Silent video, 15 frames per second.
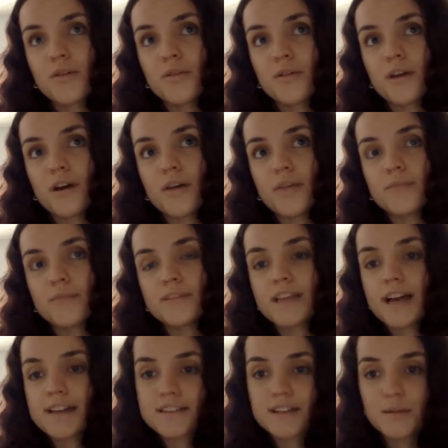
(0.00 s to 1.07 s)

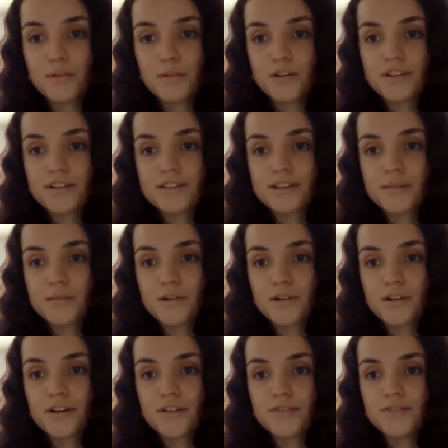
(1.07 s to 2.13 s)
last summer, in the summer
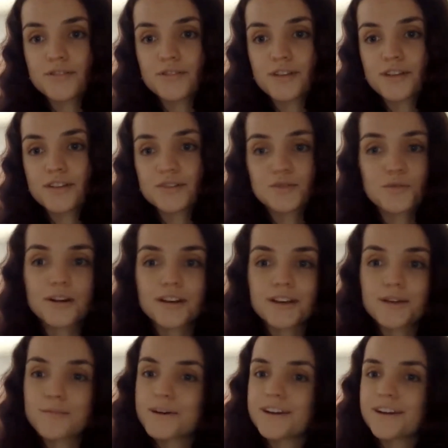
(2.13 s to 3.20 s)
of 2020,
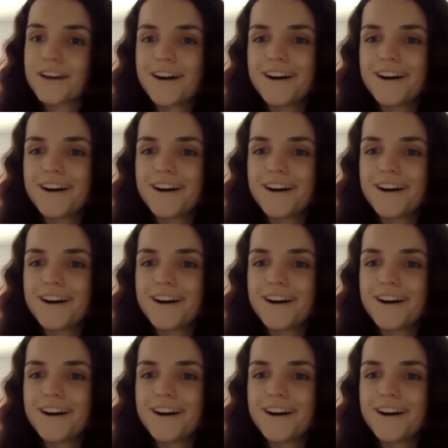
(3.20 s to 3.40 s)
but